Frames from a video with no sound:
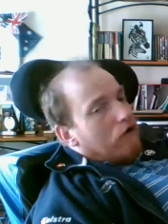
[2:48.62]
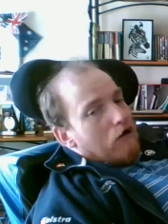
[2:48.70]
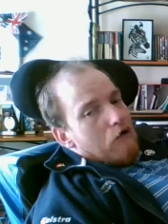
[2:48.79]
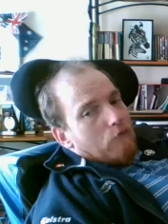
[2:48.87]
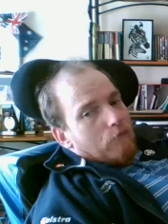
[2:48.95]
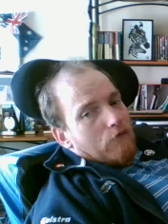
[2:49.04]

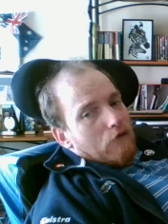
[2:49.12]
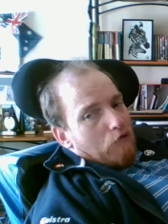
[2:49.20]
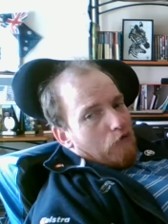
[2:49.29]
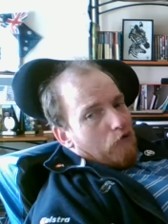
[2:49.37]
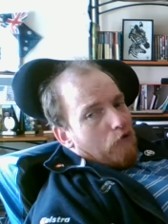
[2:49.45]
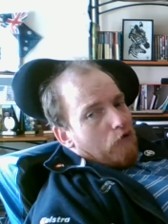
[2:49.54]
coffee
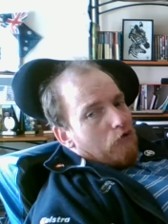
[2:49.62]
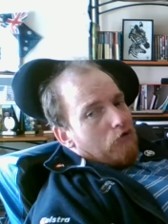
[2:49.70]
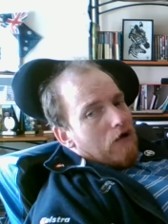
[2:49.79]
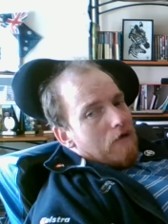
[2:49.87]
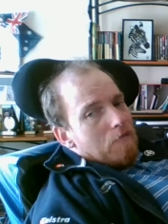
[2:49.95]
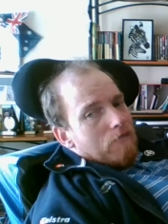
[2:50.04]
all
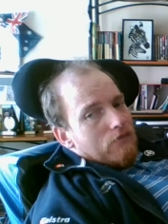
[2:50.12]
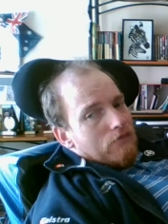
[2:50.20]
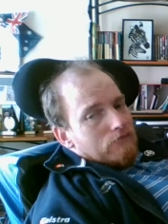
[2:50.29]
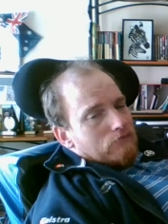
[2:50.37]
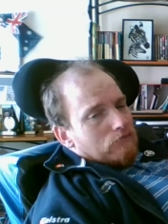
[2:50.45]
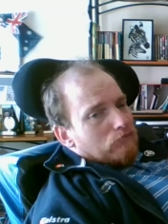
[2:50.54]
over
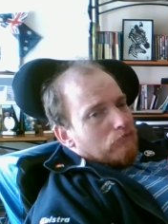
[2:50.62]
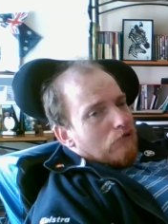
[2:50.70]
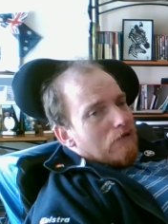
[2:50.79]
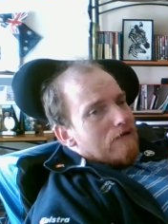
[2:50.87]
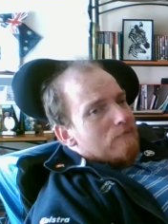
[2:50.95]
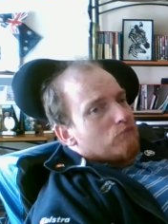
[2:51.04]
the
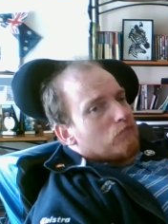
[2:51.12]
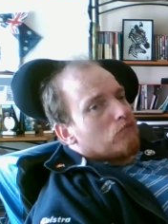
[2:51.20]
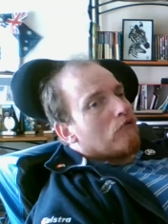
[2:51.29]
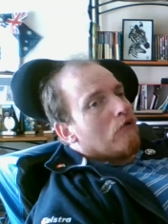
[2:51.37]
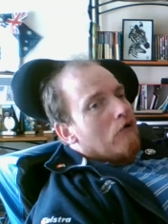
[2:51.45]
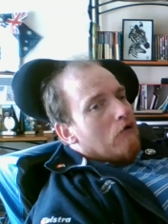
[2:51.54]

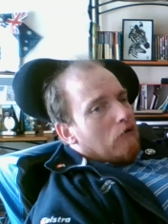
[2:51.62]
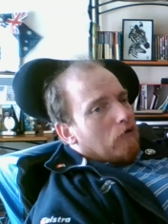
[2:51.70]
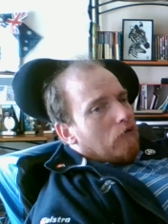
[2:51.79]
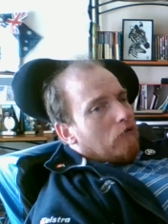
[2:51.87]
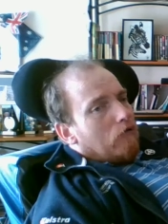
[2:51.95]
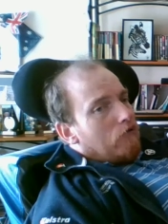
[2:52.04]
seats,
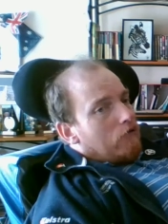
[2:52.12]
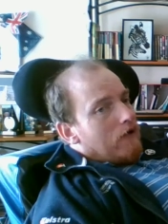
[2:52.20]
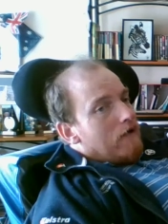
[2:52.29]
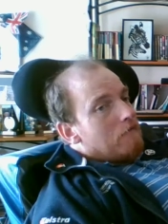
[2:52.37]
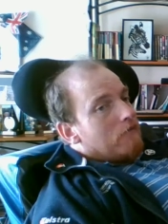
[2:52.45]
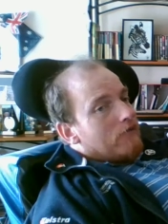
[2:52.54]
all
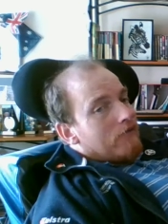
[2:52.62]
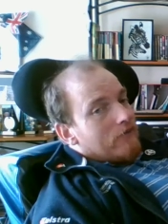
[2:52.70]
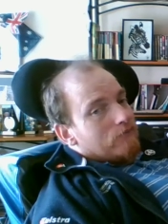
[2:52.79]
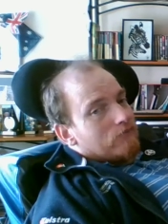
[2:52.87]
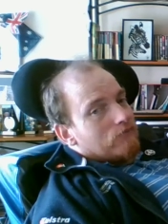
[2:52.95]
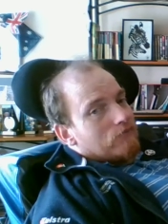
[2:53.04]
over
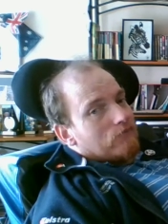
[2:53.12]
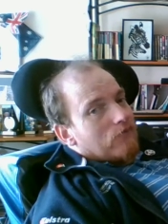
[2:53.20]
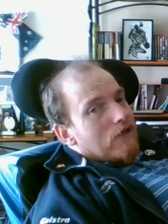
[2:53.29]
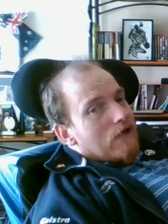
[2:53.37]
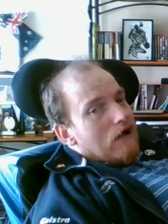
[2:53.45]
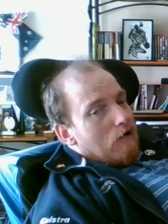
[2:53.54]
the
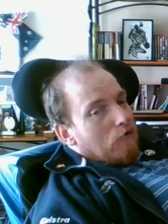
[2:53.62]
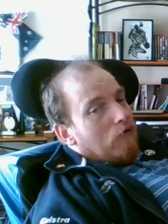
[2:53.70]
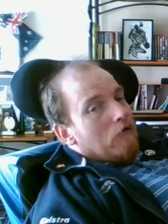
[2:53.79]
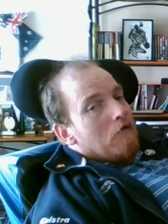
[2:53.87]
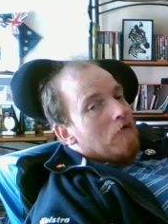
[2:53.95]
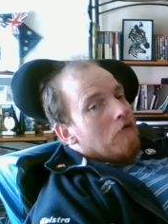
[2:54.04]
steel,
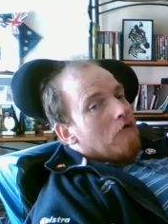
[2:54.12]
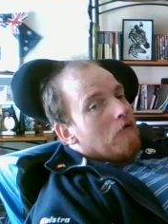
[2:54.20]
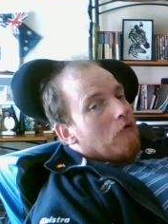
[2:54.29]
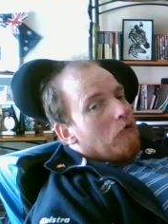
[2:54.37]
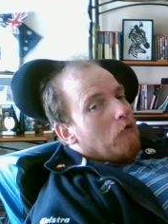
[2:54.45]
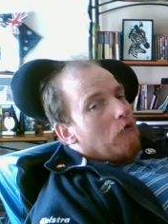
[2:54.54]

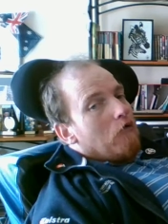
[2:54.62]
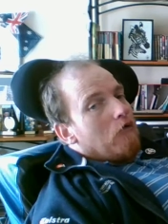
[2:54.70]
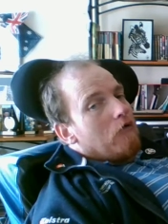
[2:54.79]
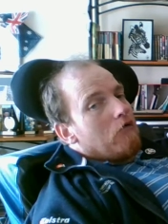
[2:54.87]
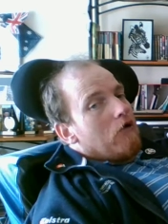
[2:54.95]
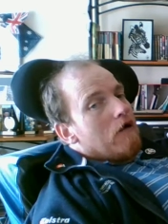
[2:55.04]

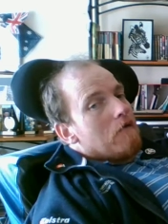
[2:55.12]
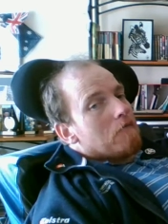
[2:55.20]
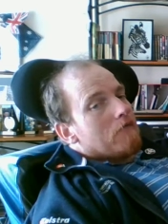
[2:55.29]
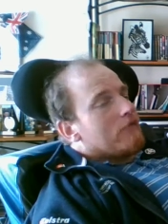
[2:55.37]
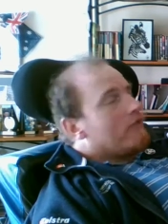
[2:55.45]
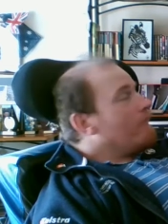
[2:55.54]
all
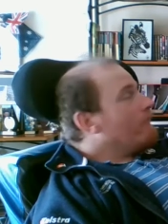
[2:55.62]
over